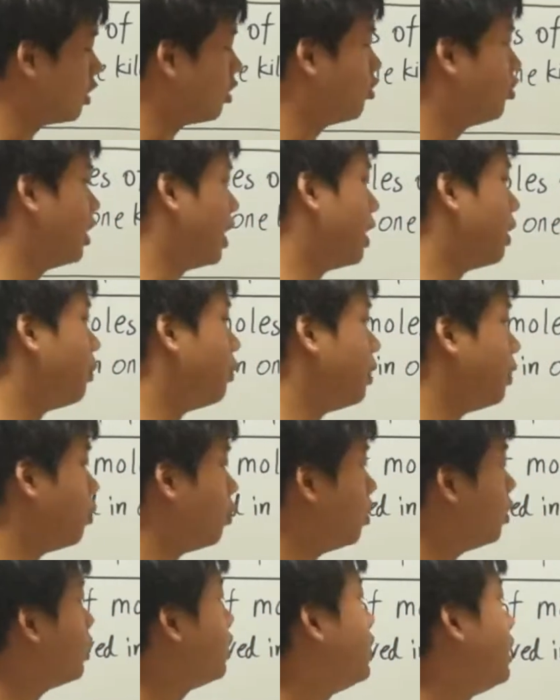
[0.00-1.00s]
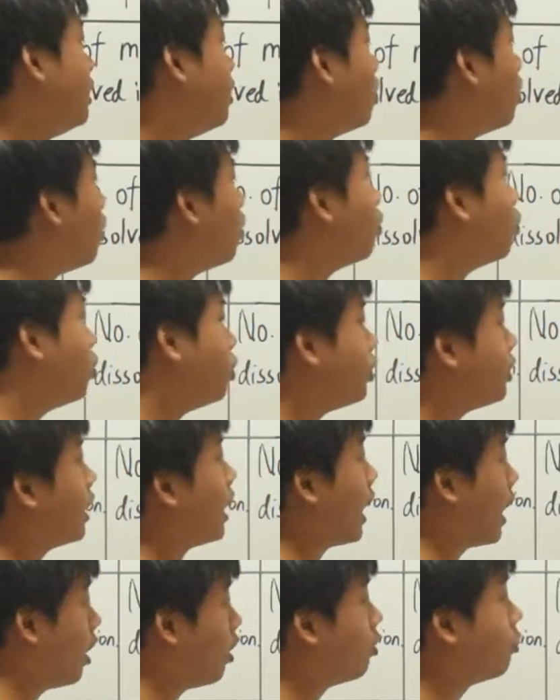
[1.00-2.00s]
of that we would need or would
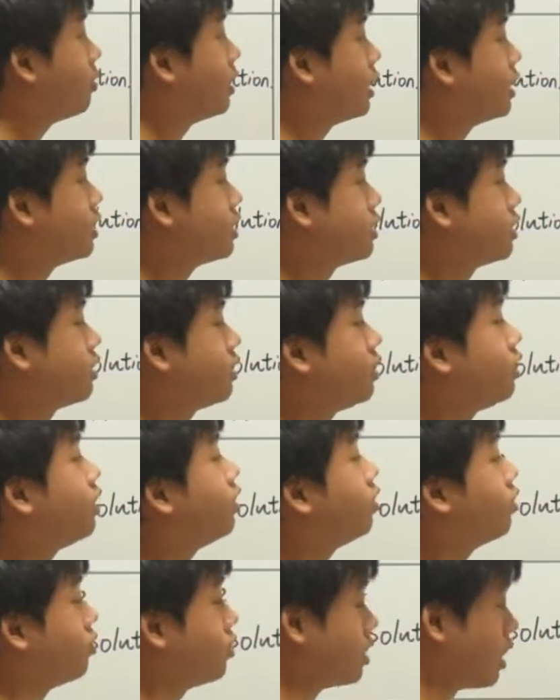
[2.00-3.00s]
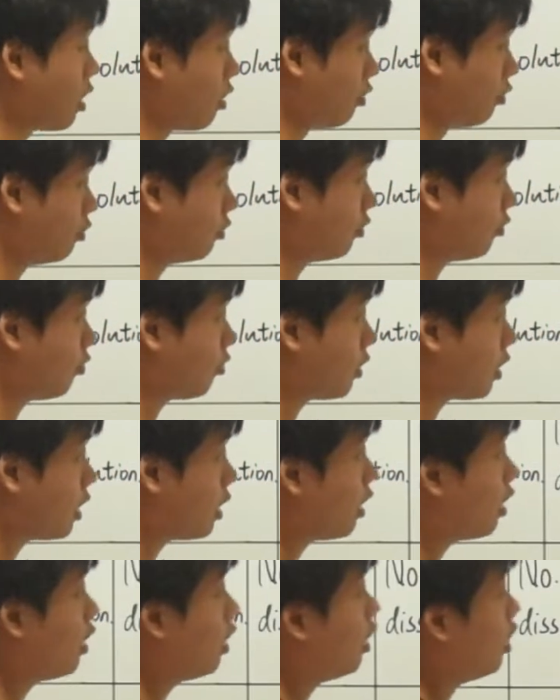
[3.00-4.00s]
help us to solve?
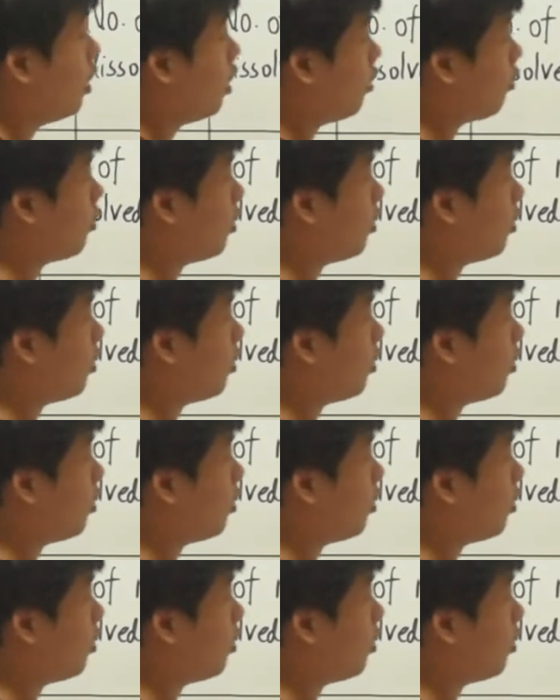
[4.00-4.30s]
Of